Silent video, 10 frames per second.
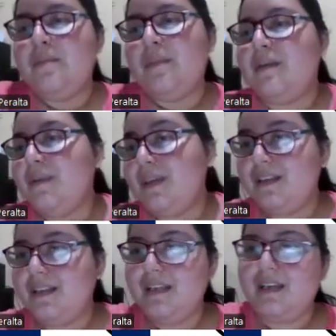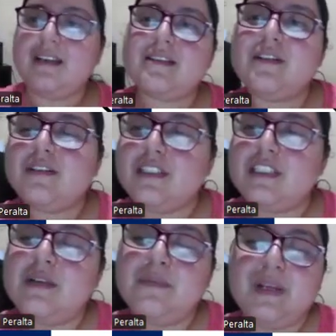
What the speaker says: Maybe he has not the same,